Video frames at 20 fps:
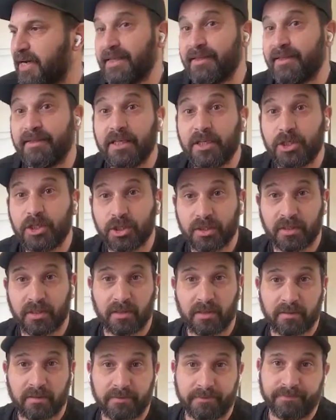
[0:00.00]

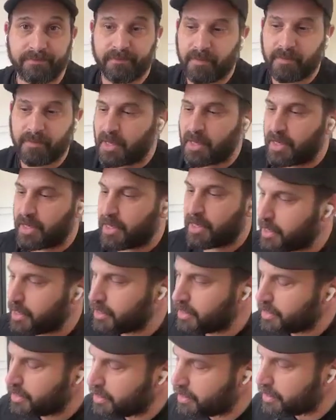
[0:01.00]
additional,
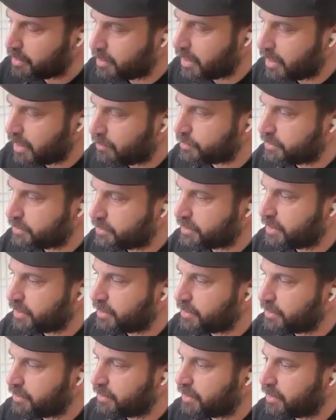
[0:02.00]
I would
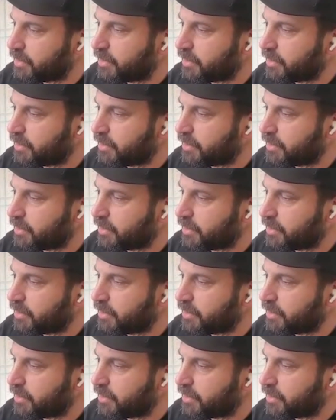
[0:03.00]
say,